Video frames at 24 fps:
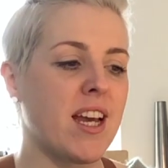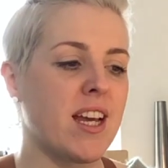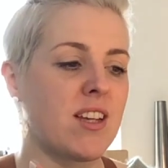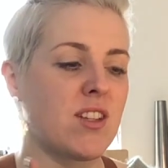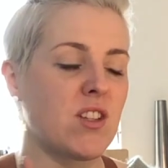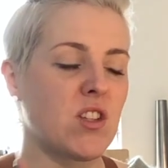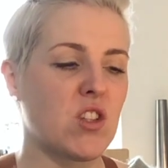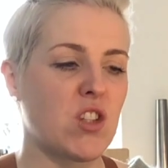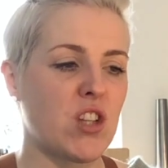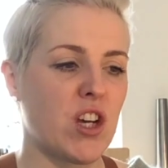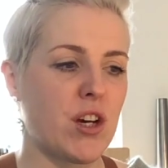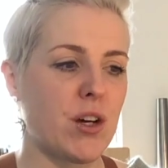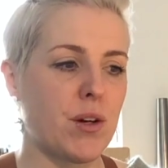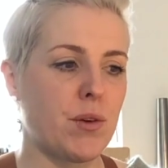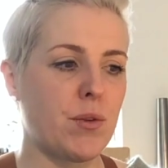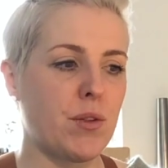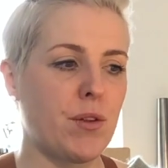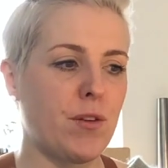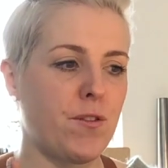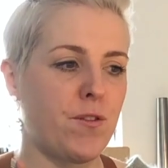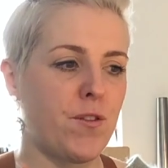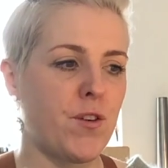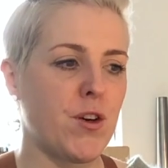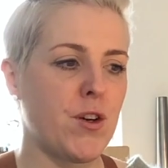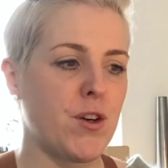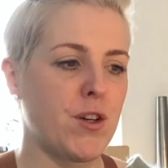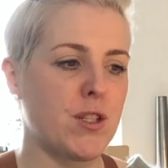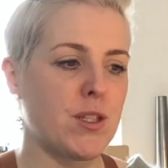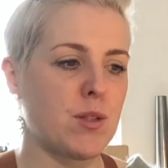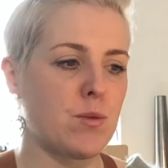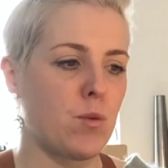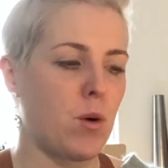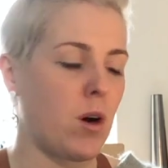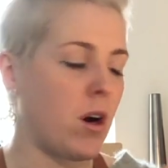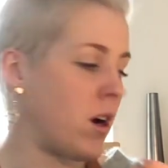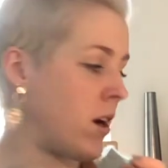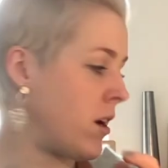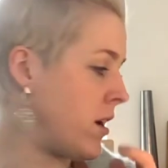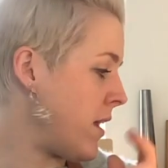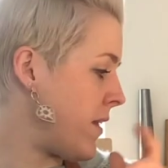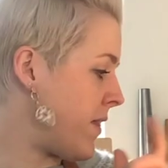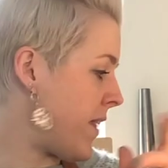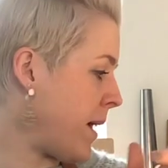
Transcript: So the first one